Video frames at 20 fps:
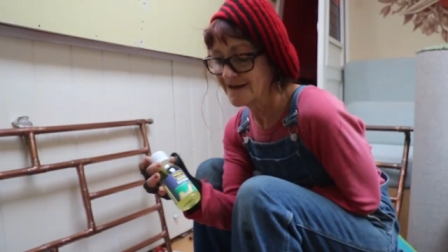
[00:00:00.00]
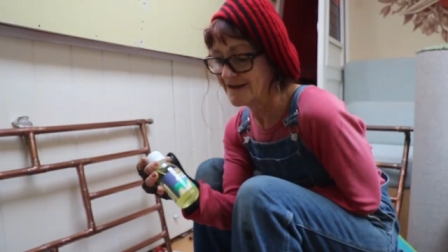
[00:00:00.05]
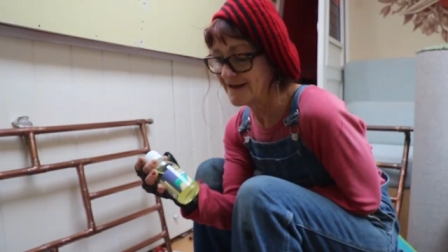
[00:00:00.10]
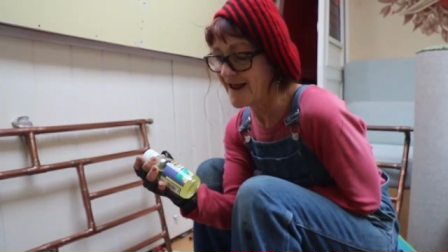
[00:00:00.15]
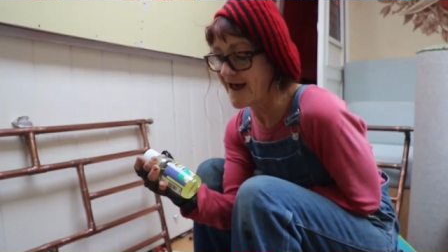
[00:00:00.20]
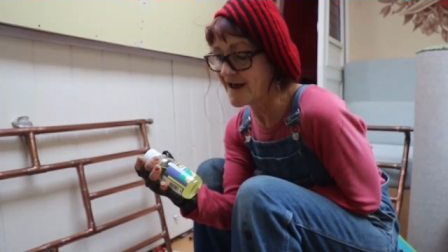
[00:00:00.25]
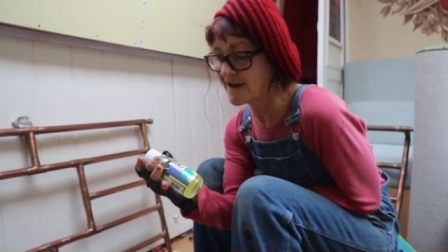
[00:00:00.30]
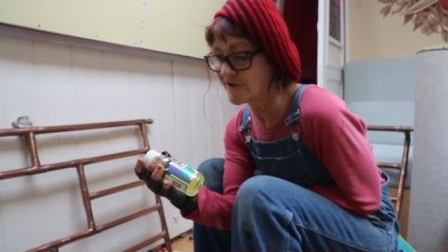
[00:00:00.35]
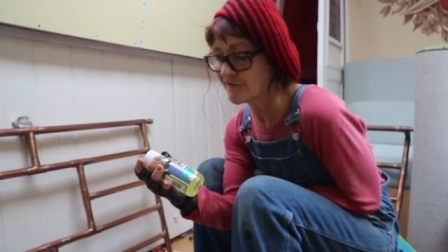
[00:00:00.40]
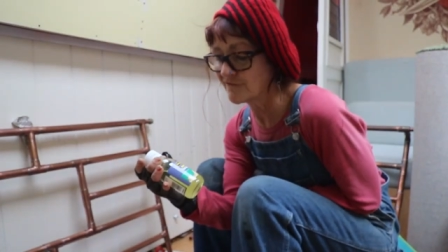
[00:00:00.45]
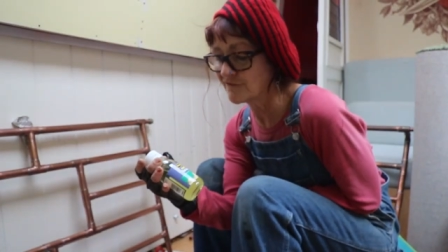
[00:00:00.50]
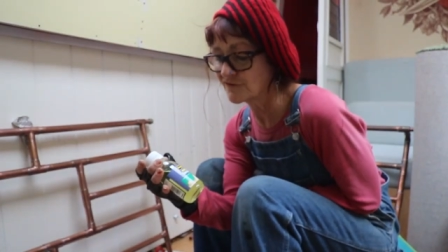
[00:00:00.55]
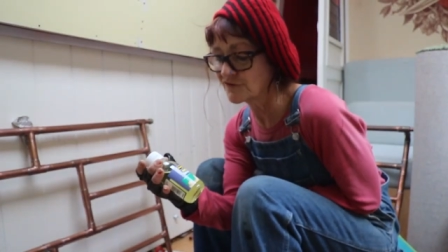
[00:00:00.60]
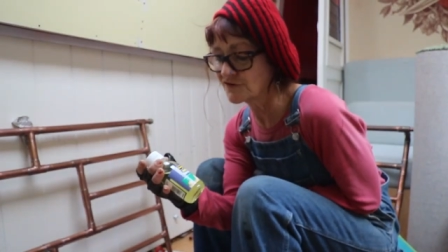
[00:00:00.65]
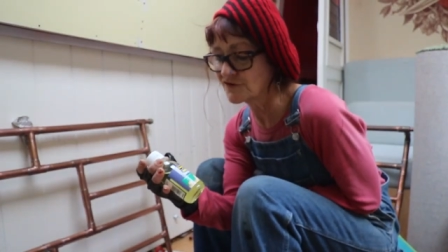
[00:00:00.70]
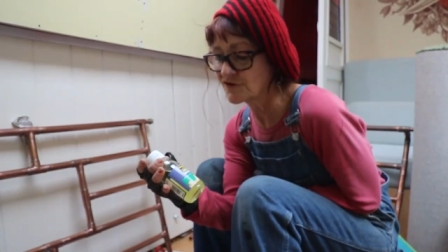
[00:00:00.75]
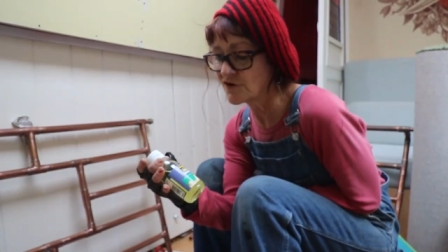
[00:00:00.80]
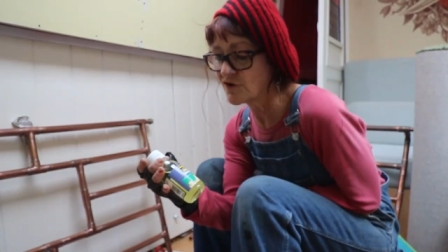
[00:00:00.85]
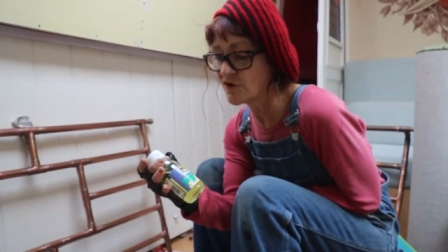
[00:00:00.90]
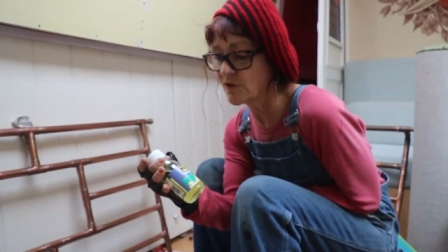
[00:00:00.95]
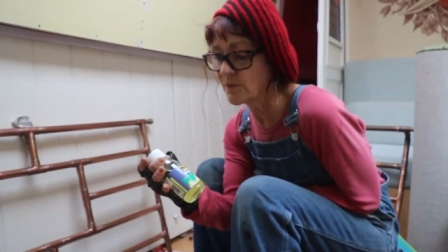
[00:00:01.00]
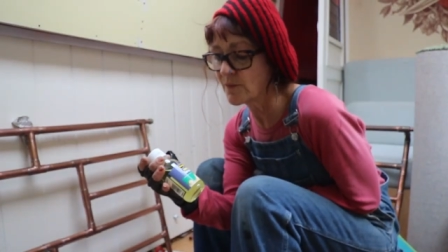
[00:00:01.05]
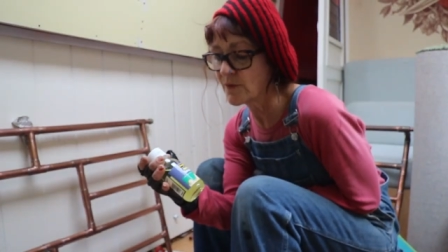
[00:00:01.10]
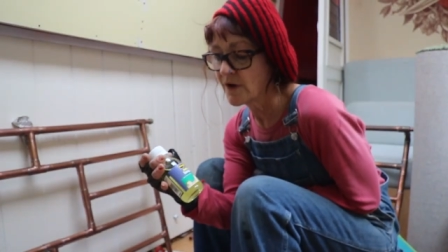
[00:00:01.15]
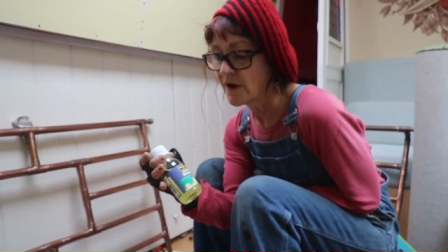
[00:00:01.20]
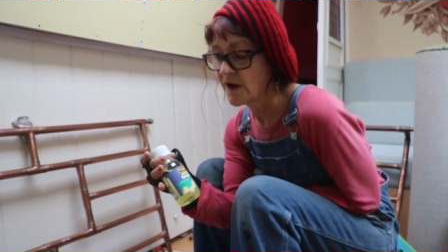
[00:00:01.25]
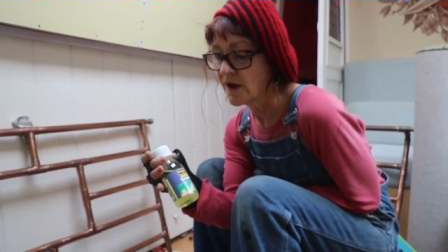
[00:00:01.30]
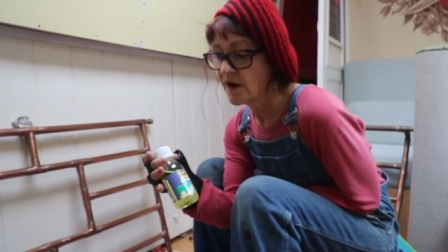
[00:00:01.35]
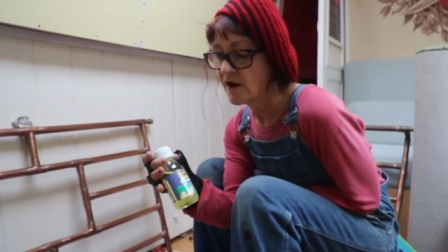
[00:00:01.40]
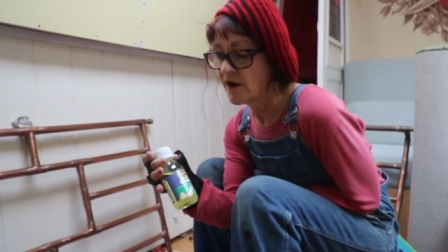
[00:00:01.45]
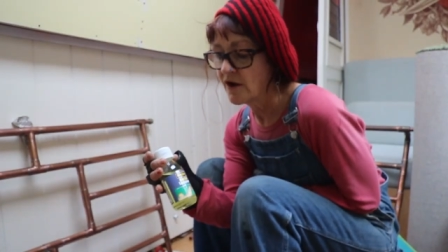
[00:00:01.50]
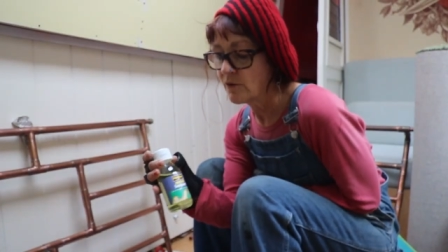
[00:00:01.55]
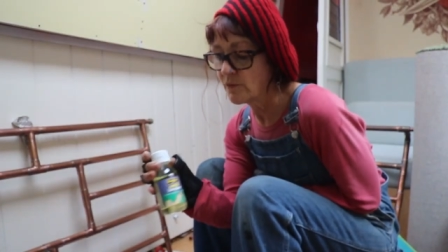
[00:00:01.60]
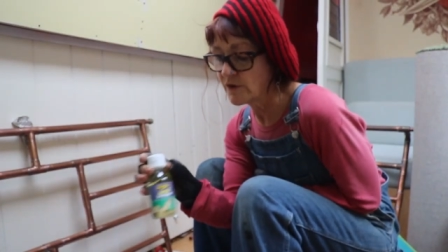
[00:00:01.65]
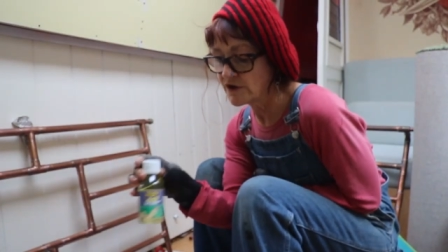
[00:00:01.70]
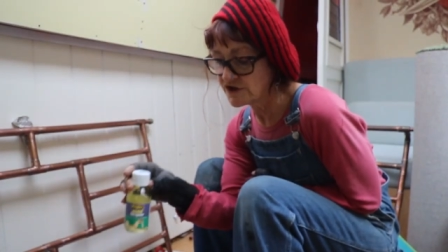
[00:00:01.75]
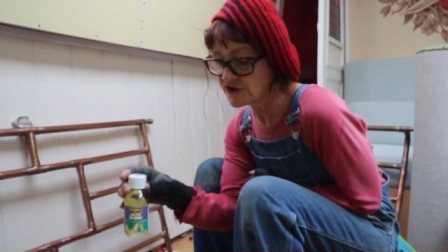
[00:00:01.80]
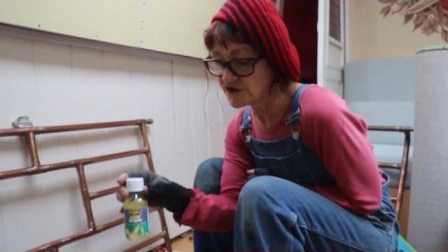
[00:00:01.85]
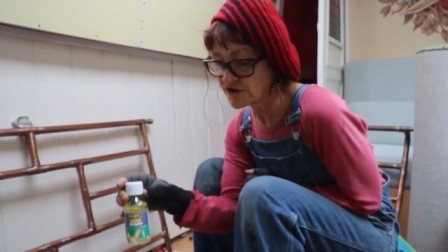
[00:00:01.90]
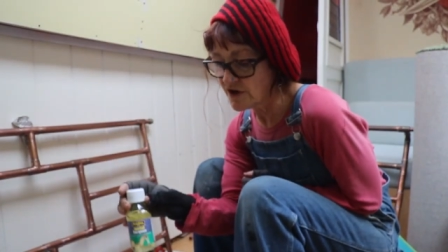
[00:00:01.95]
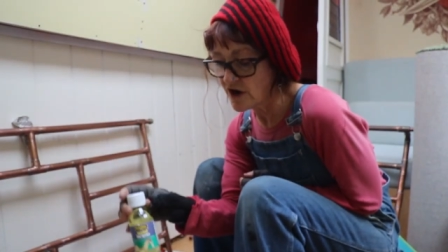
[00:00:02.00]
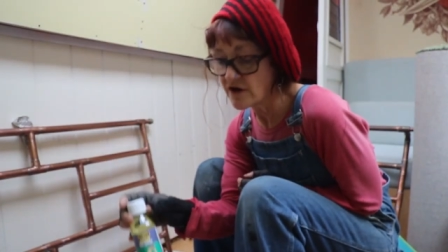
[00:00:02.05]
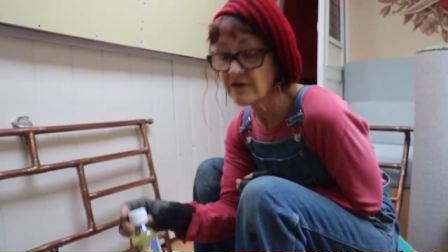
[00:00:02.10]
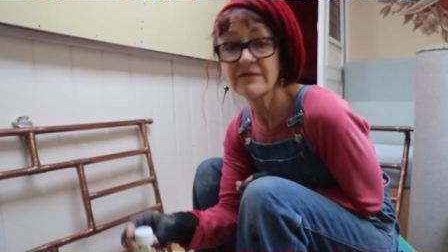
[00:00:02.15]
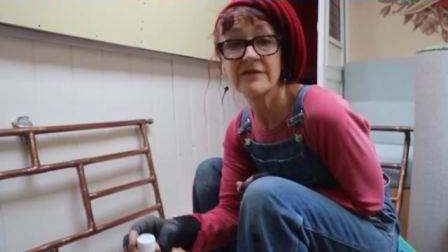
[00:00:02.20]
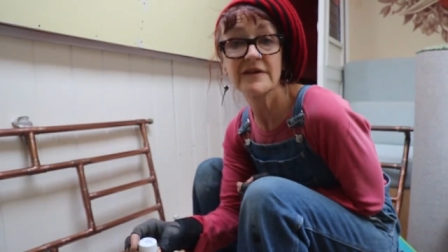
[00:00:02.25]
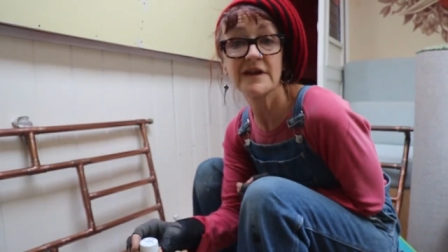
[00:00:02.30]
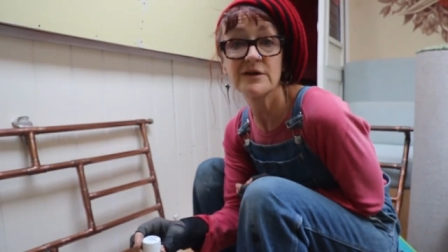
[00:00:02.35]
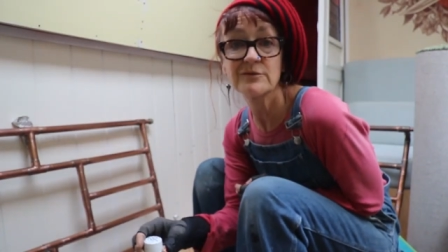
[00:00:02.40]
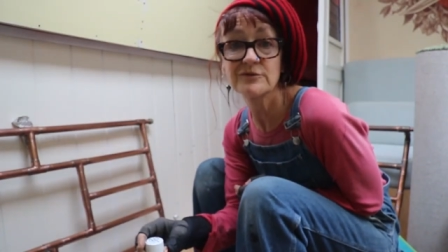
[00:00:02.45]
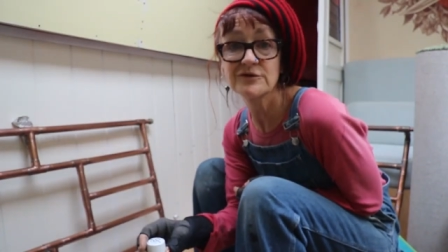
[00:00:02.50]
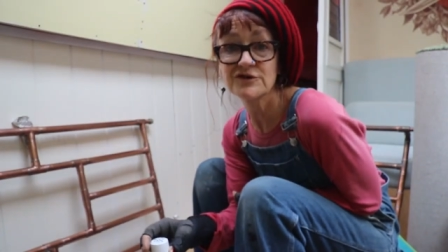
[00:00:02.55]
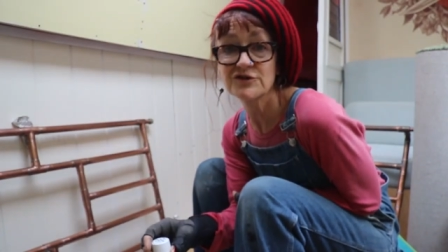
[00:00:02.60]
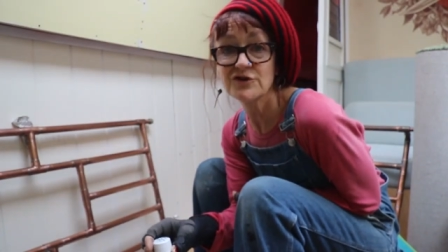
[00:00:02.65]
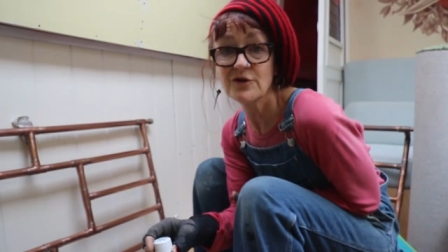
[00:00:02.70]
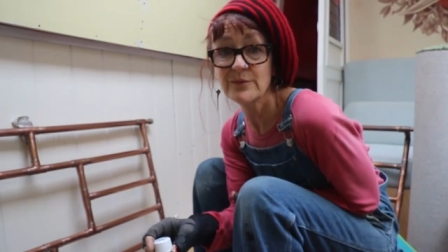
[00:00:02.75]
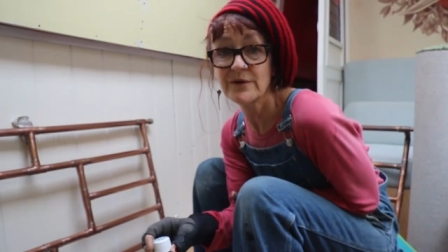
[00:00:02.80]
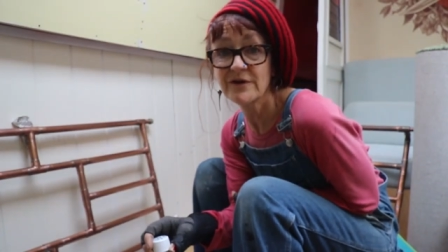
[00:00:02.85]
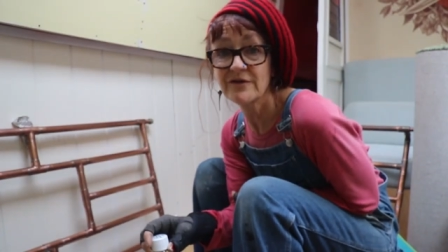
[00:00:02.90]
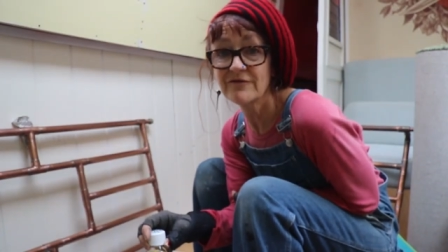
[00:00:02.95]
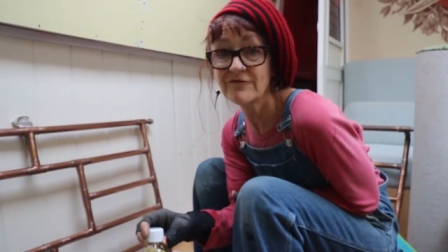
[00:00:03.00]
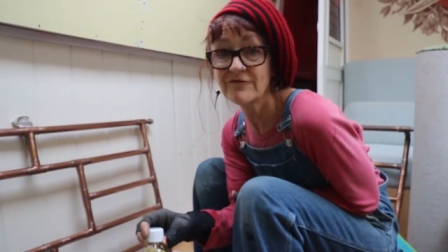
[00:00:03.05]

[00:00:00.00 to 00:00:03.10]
lacquer on top, which hopefully will stop it